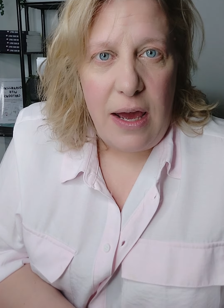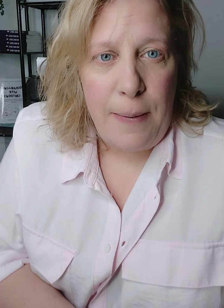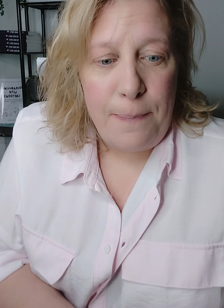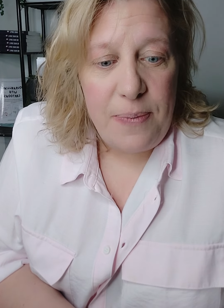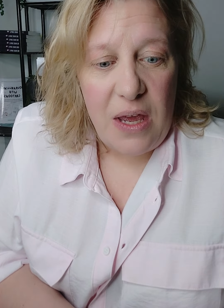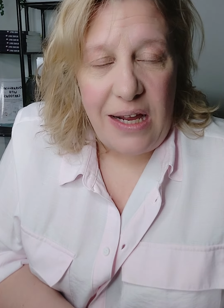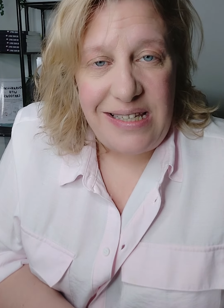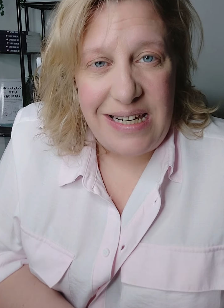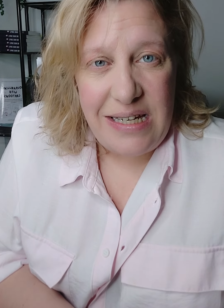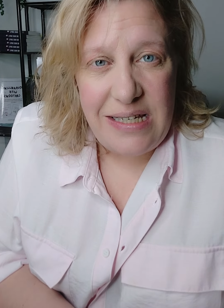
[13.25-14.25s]
I
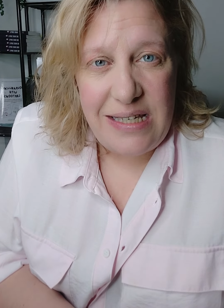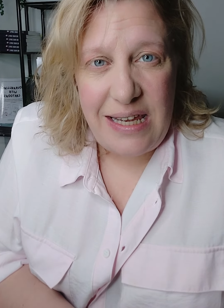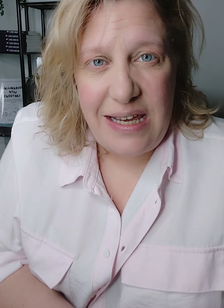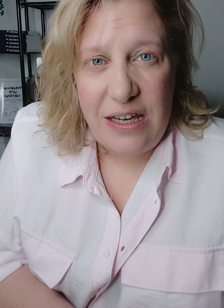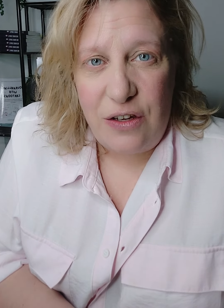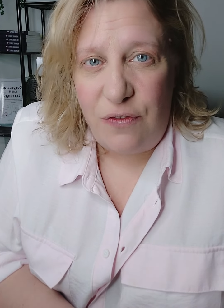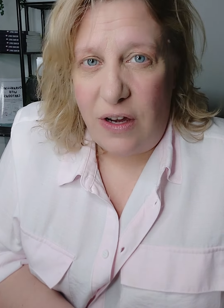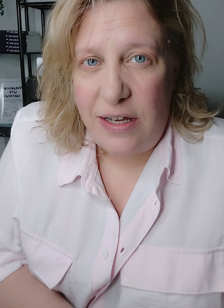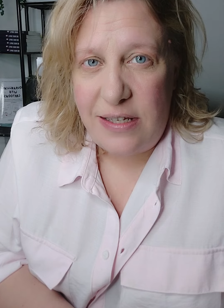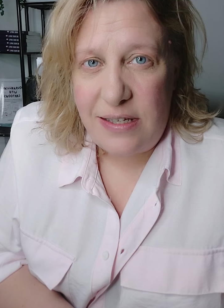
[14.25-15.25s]
did seek
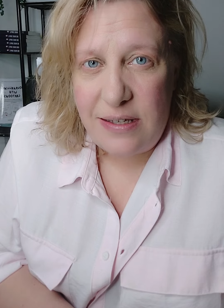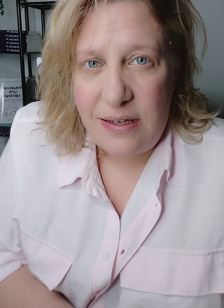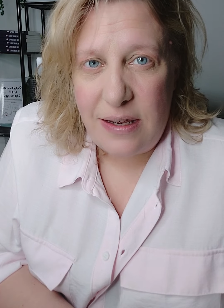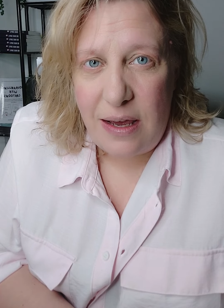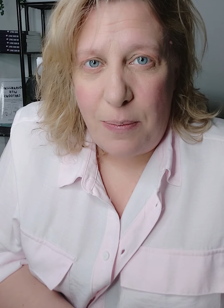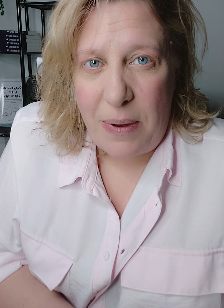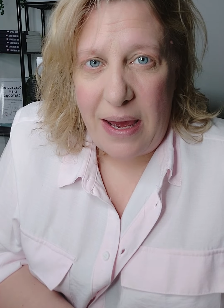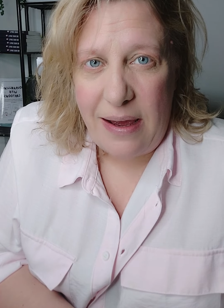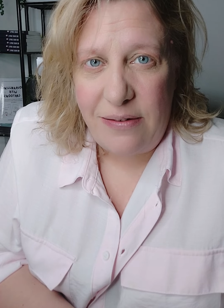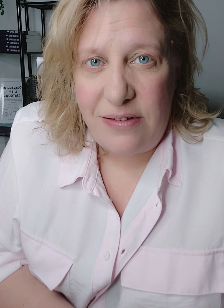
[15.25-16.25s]
advice
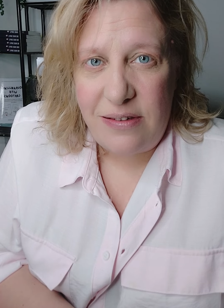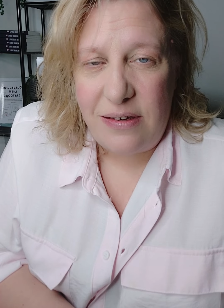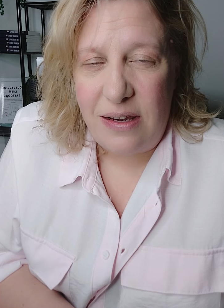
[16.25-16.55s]
about